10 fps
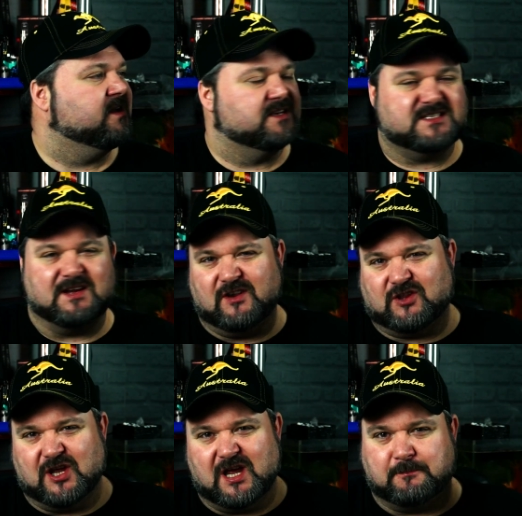
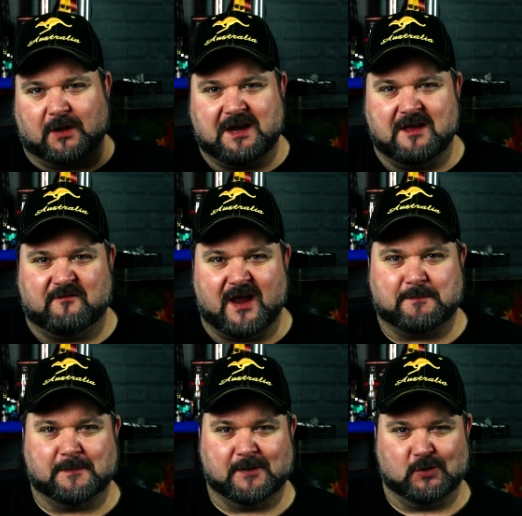70-30, plenty of
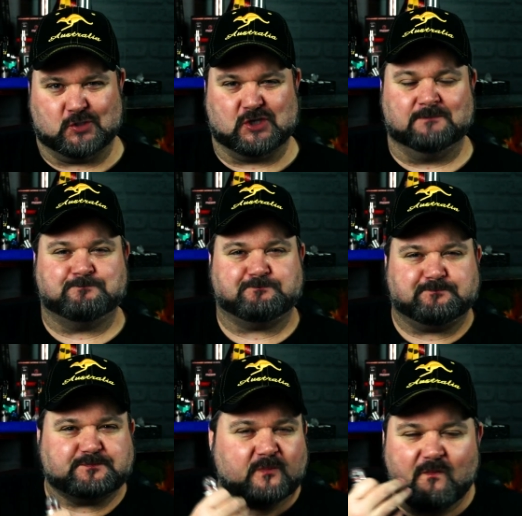vapor production.
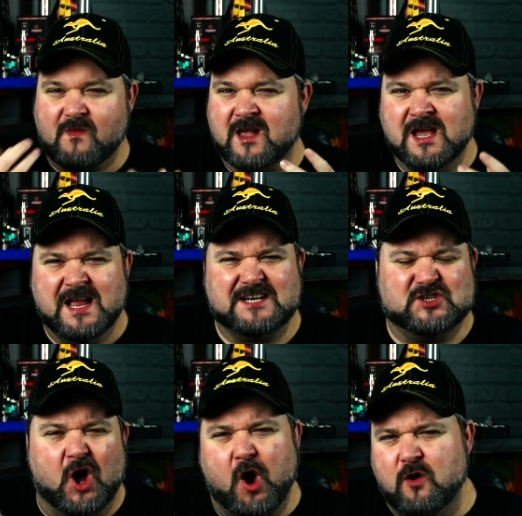It's
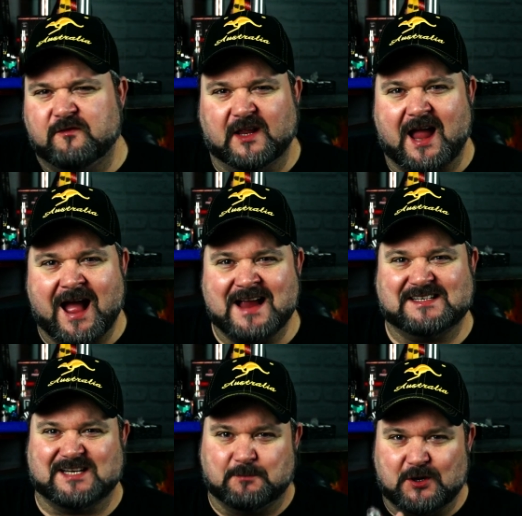not overly
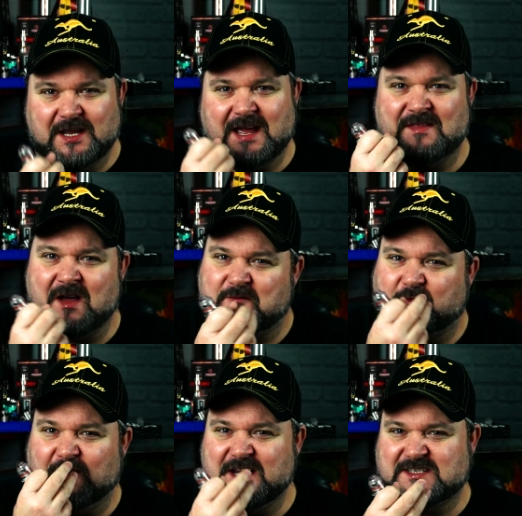icy, but you're getting that
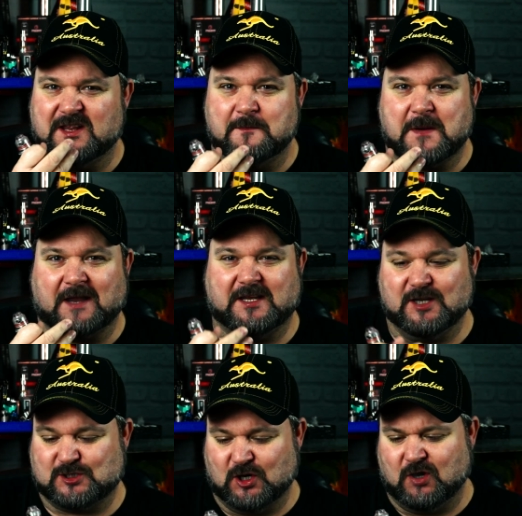freeze at the back of
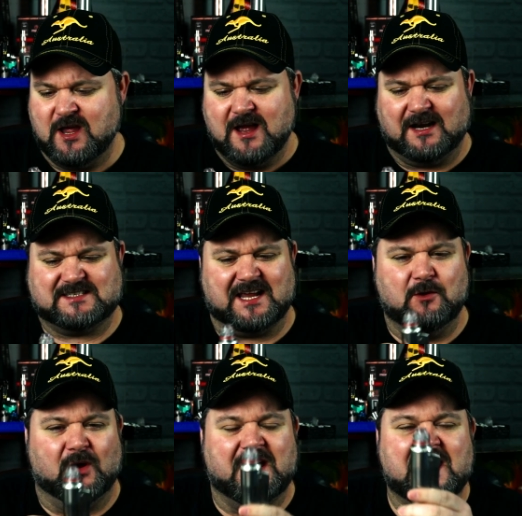your tongue. And I tell
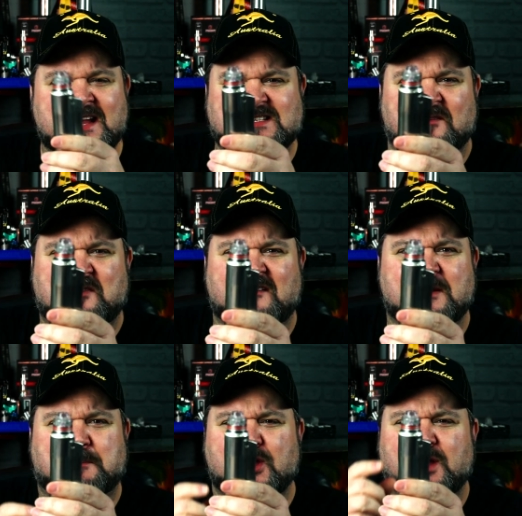you what, it is
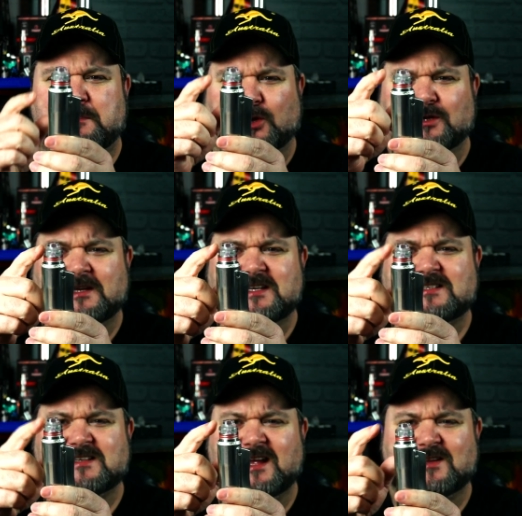very purple.
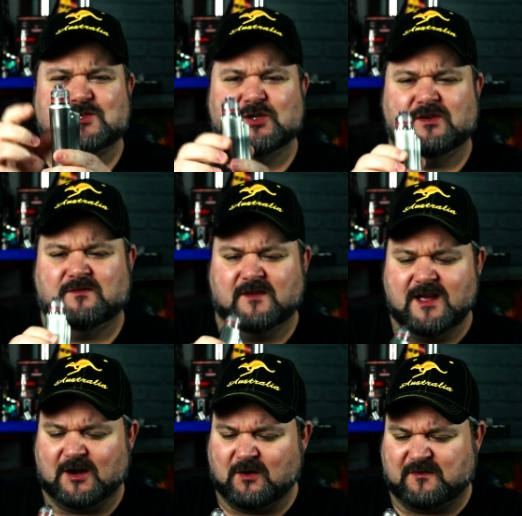It's uh, sort of,
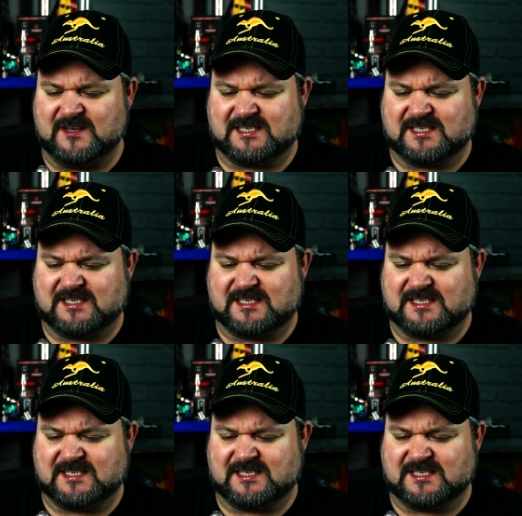I don't know if it's